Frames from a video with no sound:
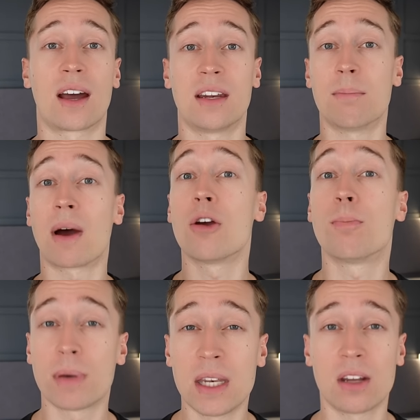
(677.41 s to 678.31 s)
and in my
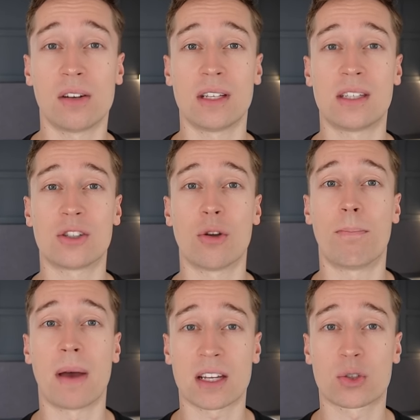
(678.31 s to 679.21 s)
opinion, this is the
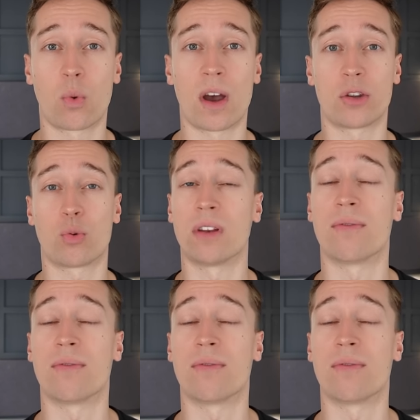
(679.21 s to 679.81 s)
best way to